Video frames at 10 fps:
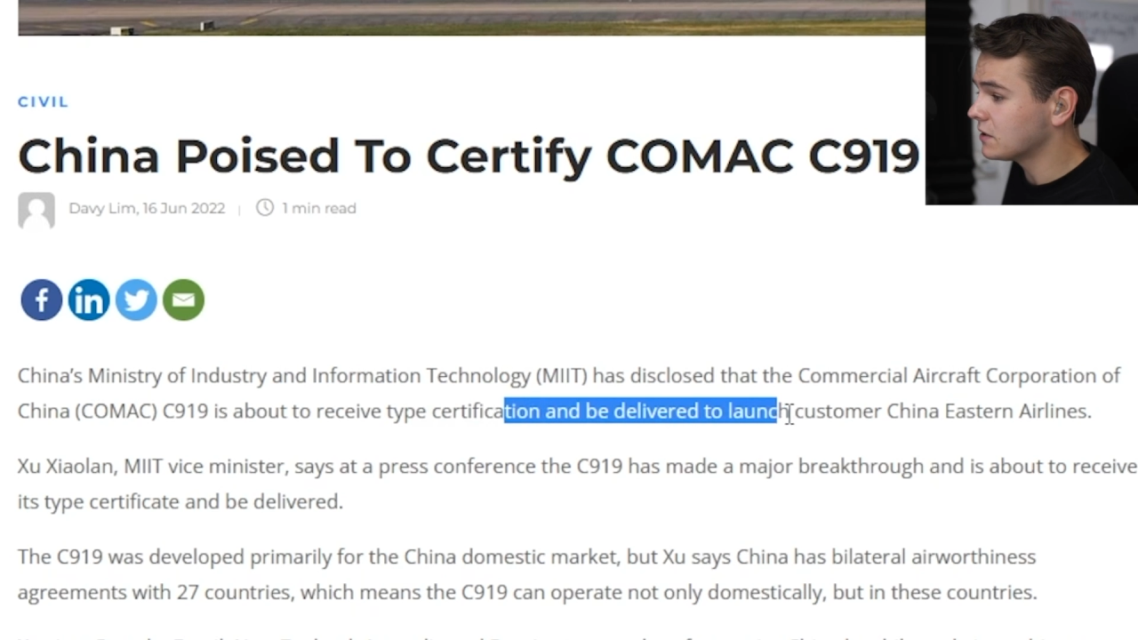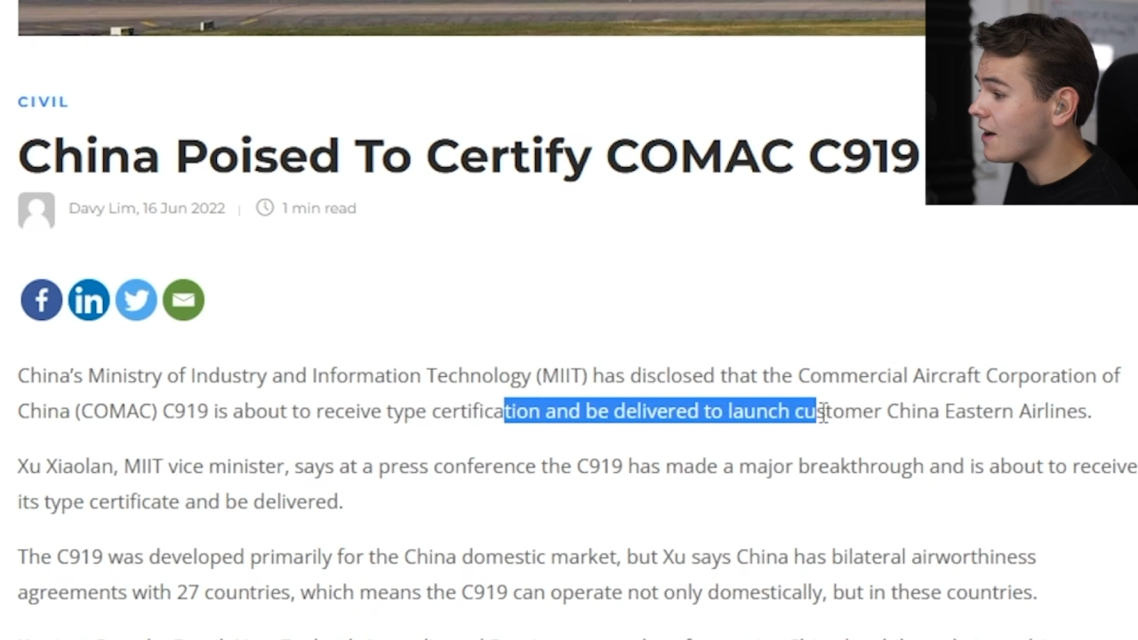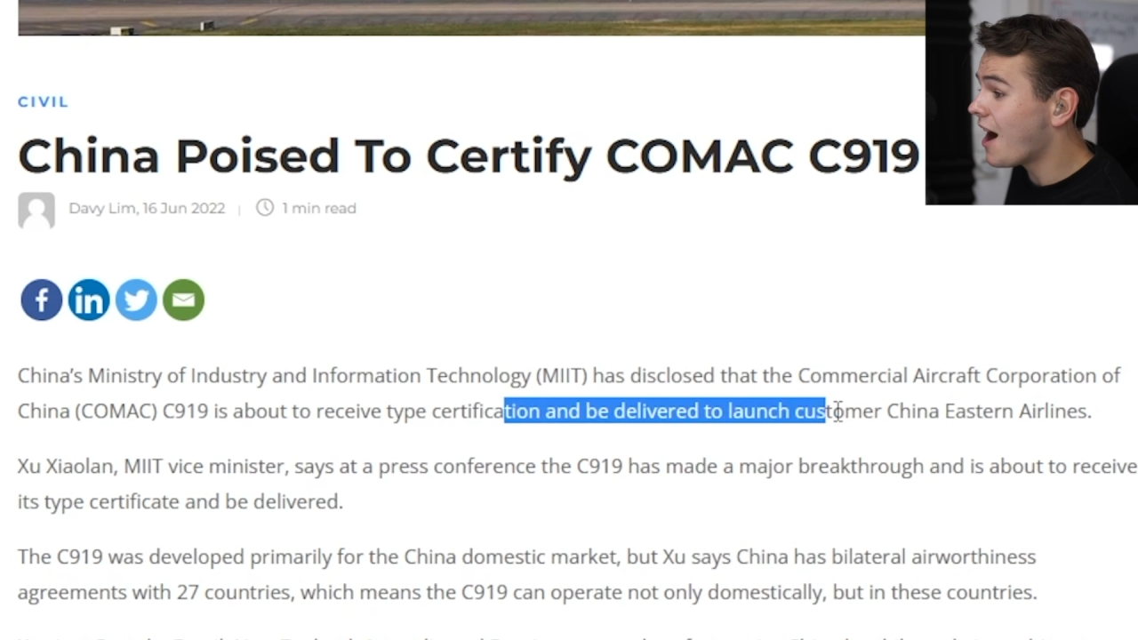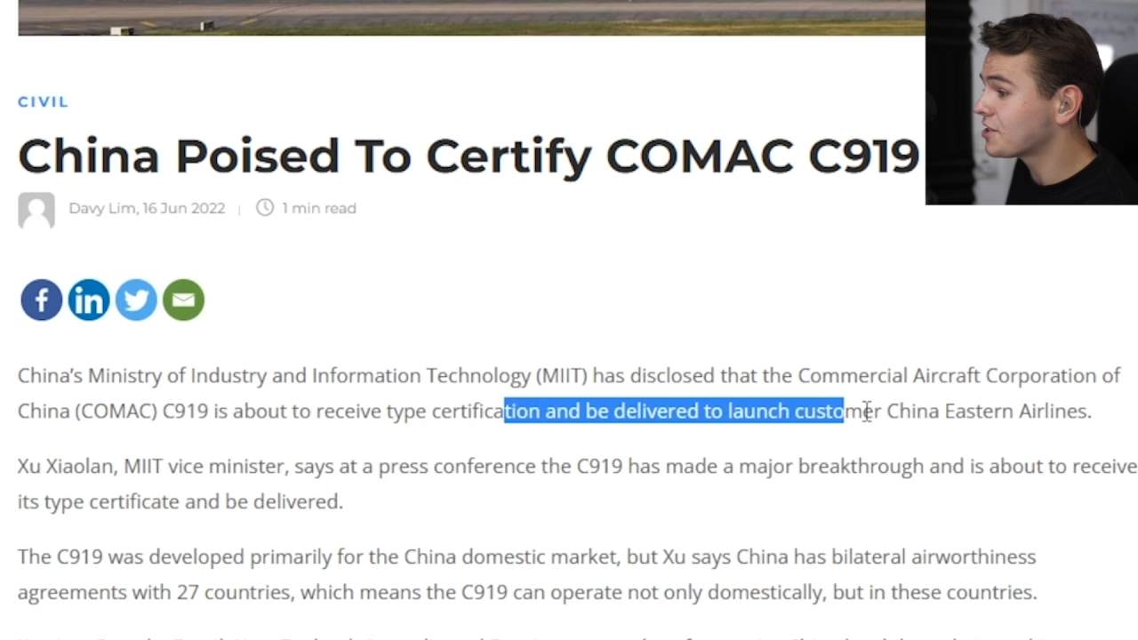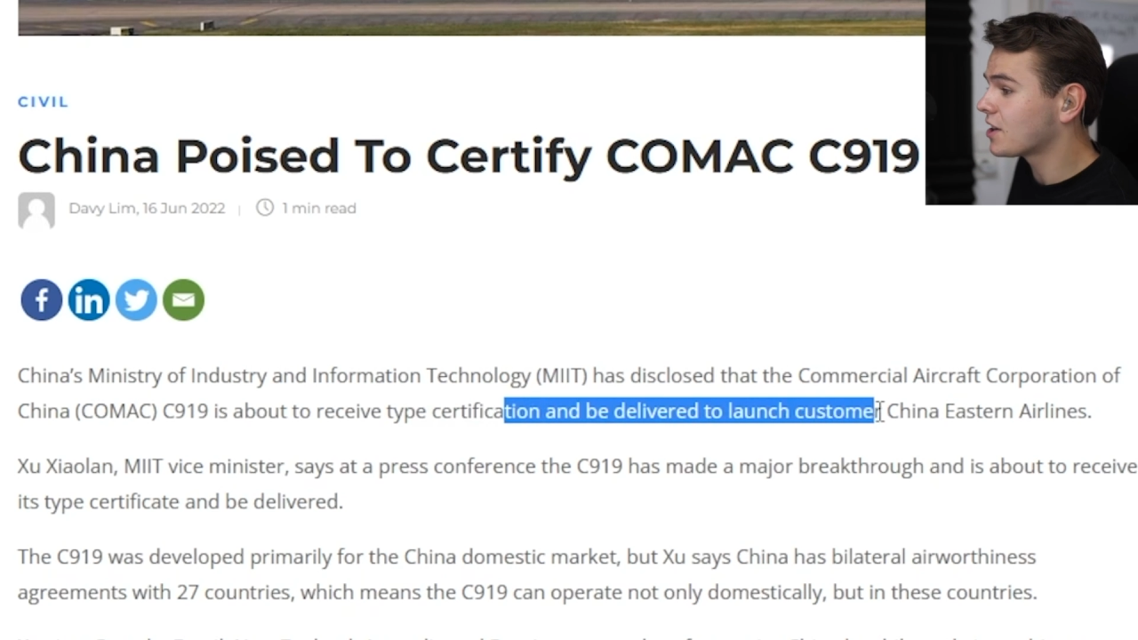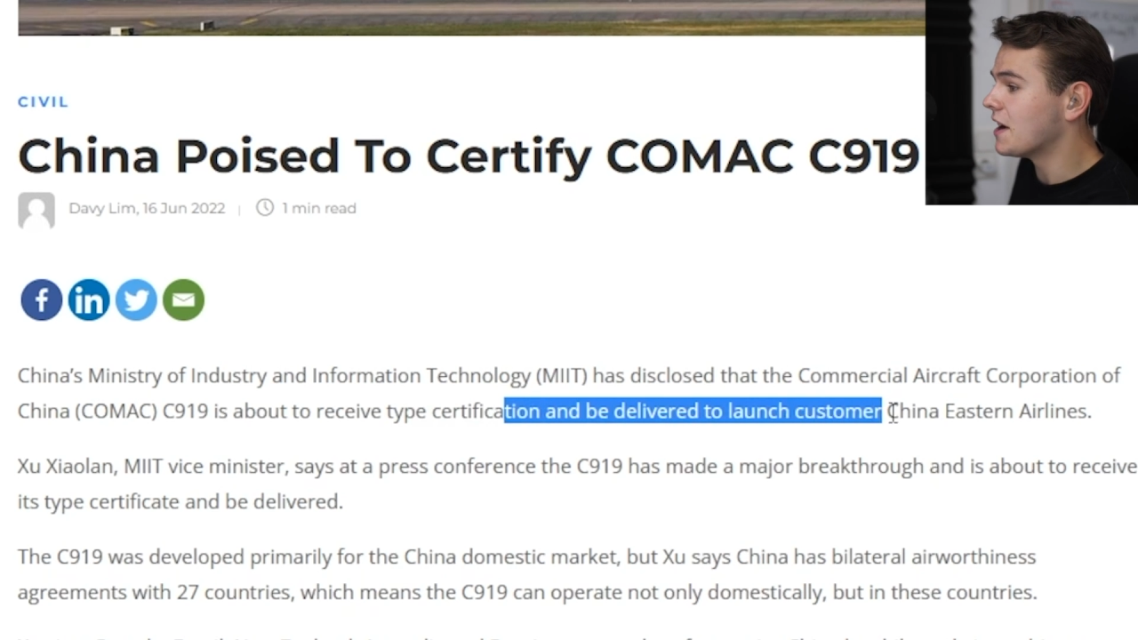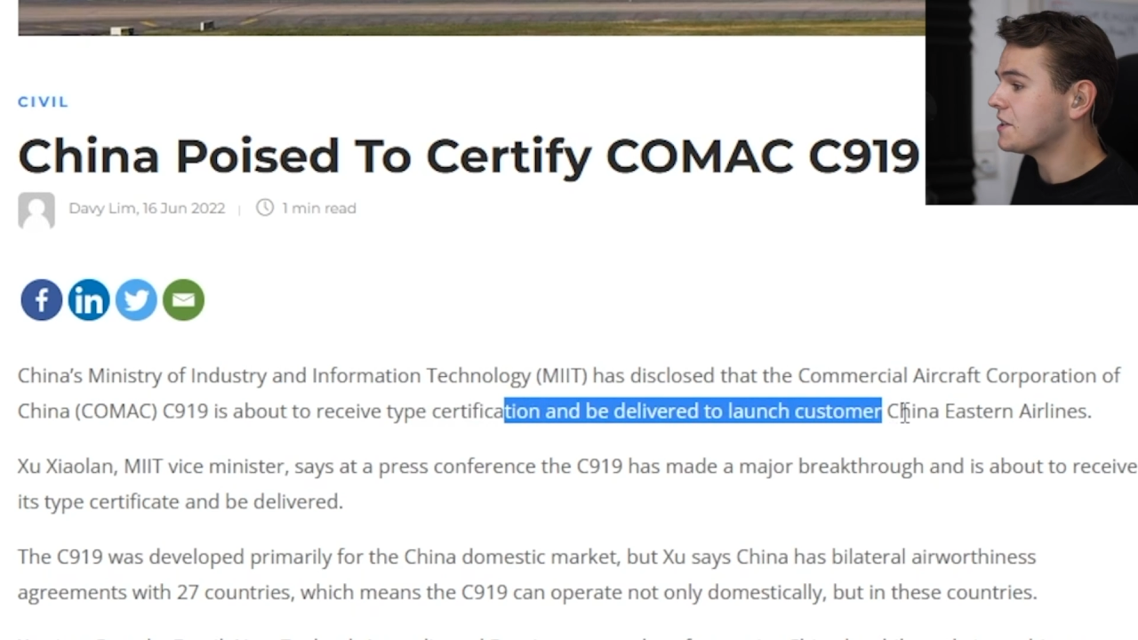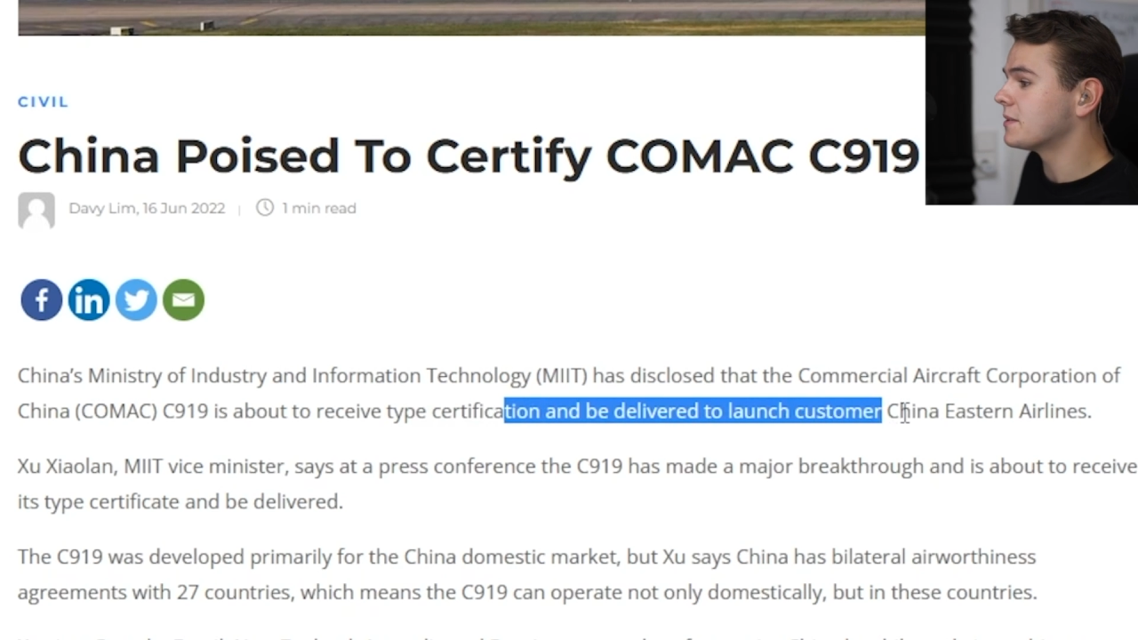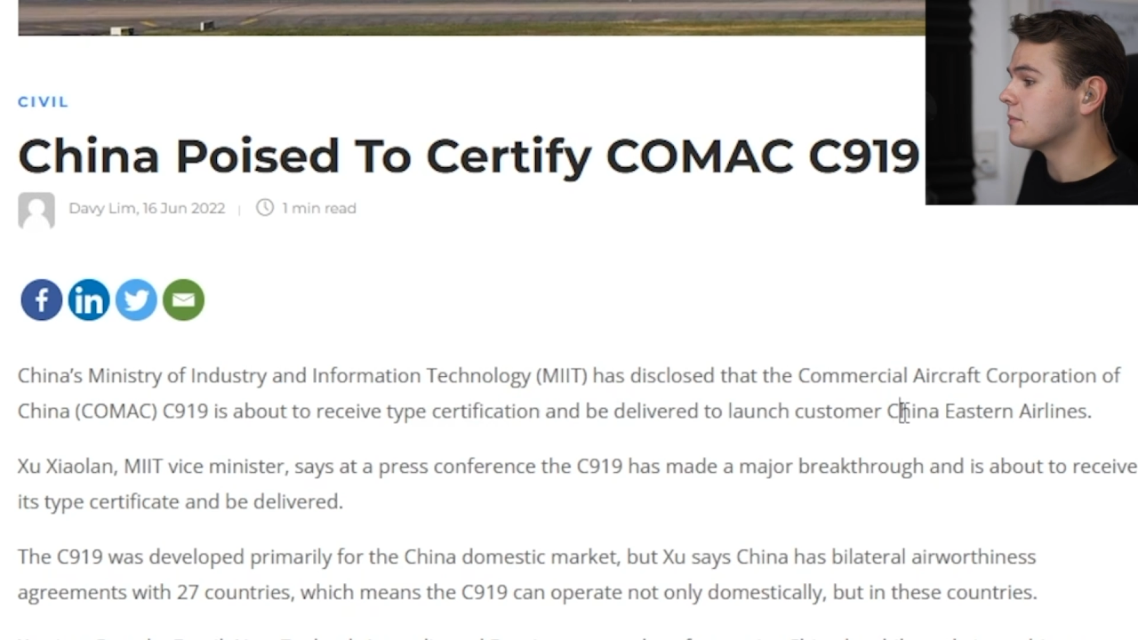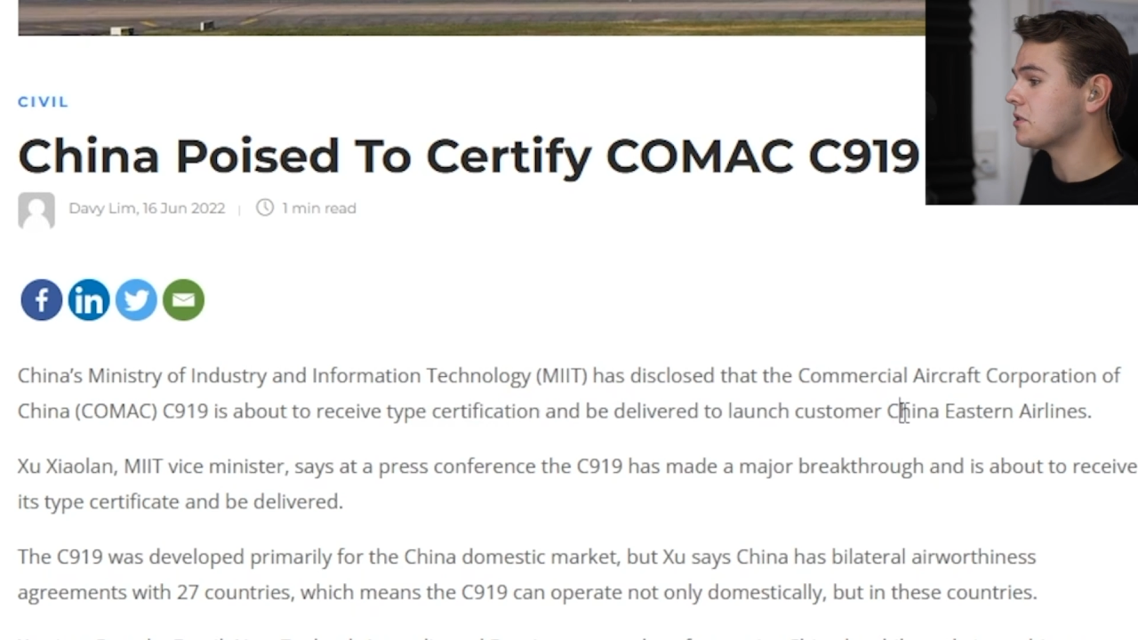launch
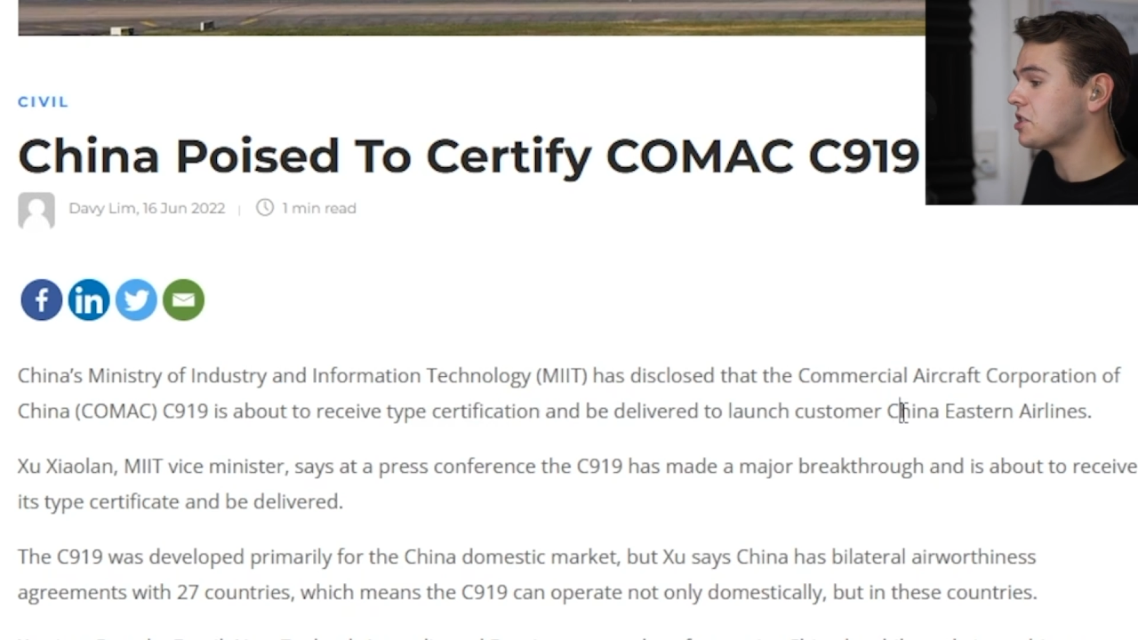customer